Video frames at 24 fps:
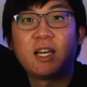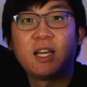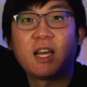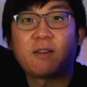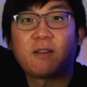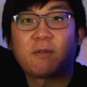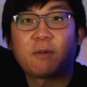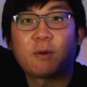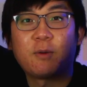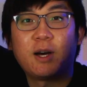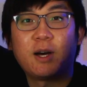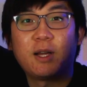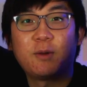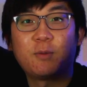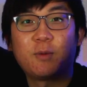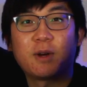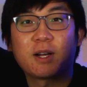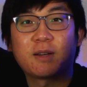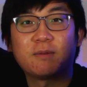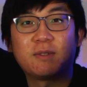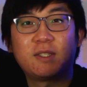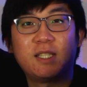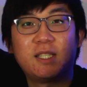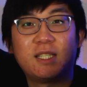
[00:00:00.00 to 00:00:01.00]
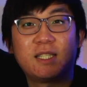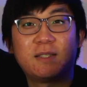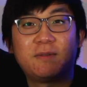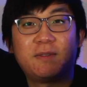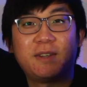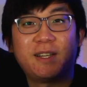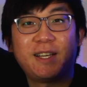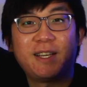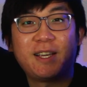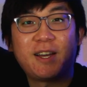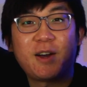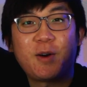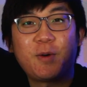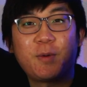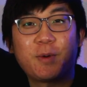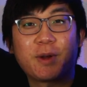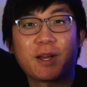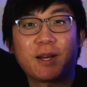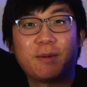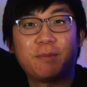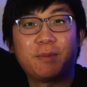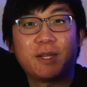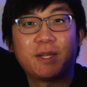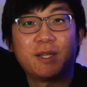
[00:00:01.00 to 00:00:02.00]
Hey everyone, welcome to this video.
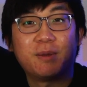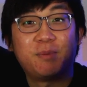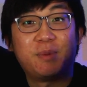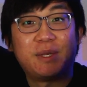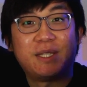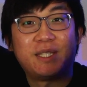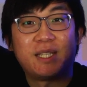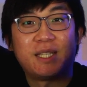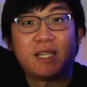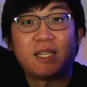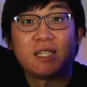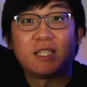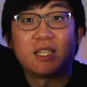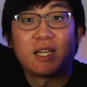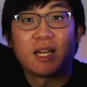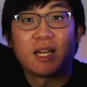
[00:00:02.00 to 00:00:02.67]
We're gonna build a PC